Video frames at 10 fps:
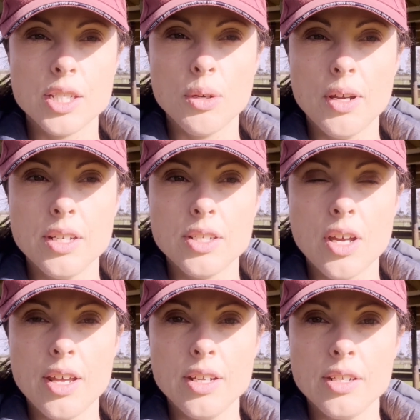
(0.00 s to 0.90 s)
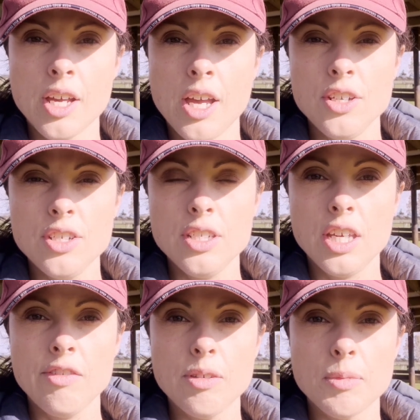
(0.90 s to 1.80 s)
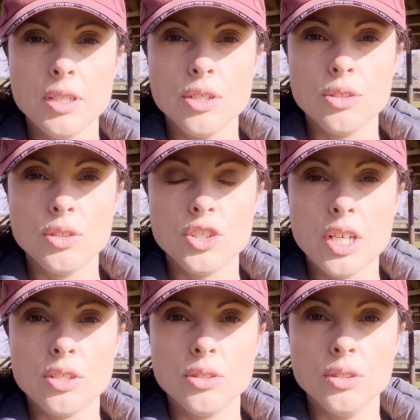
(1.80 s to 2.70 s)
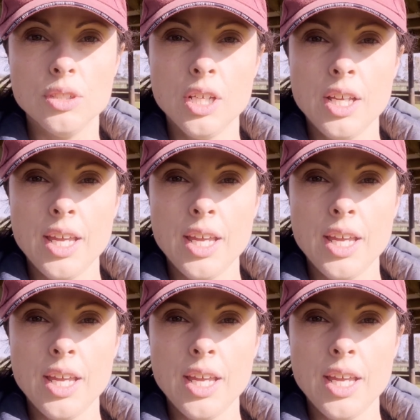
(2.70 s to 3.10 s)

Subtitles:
So I decided just to give him a little gentle